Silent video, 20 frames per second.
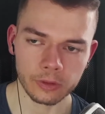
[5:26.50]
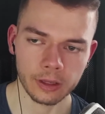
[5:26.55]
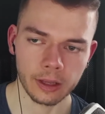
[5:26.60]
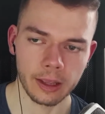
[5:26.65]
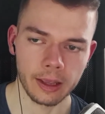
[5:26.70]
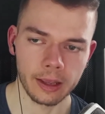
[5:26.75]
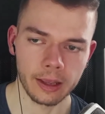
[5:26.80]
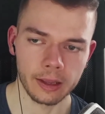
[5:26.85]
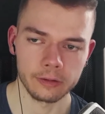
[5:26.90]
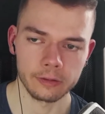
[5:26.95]

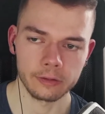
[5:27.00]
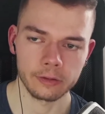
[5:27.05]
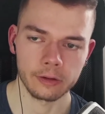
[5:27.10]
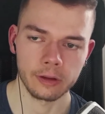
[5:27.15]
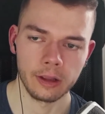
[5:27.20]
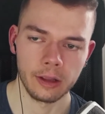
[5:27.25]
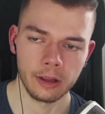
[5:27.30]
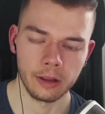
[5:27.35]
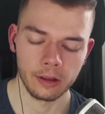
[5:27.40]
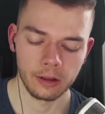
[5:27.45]
And
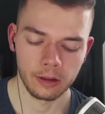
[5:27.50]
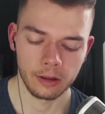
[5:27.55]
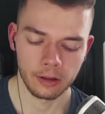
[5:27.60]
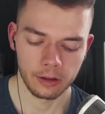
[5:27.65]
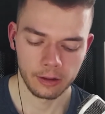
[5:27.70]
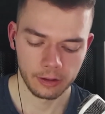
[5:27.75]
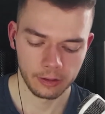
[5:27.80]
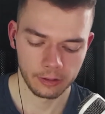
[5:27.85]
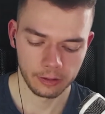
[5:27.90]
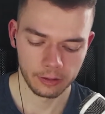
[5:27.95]

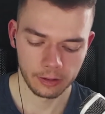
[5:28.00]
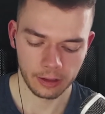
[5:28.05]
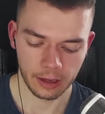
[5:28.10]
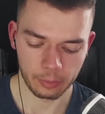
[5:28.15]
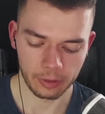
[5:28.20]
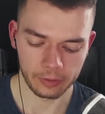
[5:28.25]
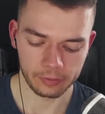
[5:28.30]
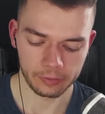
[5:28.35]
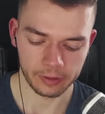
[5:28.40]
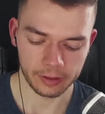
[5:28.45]
I
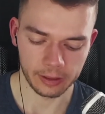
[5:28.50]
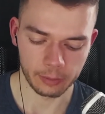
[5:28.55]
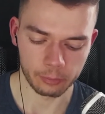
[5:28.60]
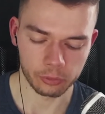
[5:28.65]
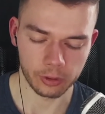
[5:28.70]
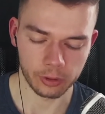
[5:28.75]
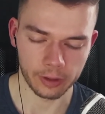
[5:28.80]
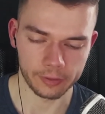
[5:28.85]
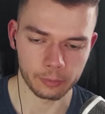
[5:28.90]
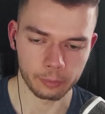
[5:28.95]
basically
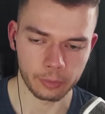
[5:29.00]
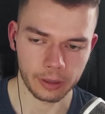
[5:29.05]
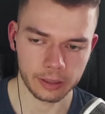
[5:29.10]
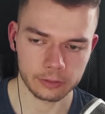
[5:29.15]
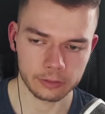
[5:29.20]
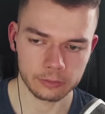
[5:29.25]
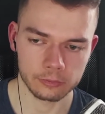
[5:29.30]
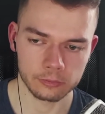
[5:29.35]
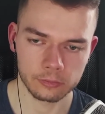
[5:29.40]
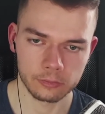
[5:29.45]
press a
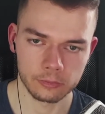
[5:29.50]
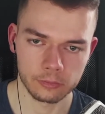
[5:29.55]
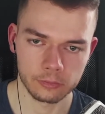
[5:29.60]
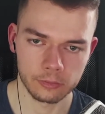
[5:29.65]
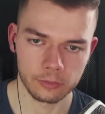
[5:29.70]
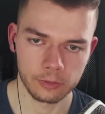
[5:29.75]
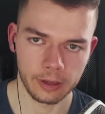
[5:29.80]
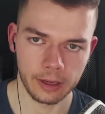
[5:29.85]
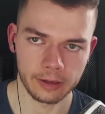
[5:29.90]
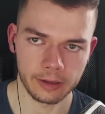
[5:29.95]
button
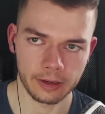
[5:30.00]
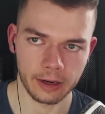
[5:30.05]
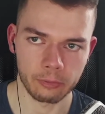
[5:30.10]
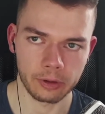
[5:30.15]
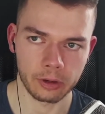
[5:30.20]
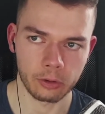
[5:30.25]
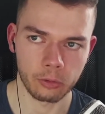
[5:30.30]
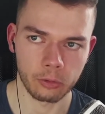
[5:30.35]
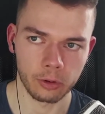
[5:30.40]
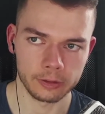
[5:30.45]
and I
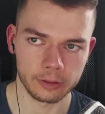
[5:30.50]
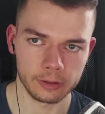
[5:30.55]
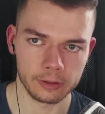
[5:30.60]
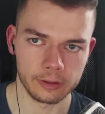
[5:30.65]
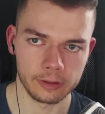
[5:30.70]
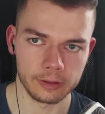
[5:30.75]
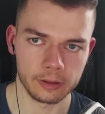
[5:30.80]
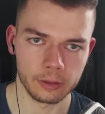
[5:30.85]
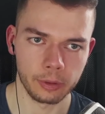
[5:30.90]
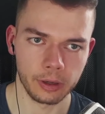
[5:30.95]
record that
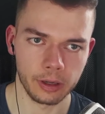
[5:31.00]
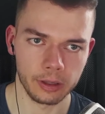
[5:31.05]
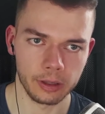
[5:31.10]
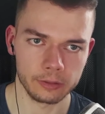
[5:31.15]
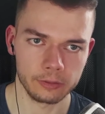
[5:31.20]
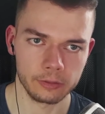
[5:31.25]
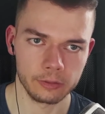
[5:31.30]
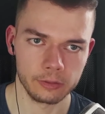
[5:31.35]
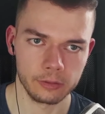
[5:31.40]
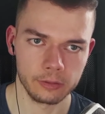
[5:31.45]
little part.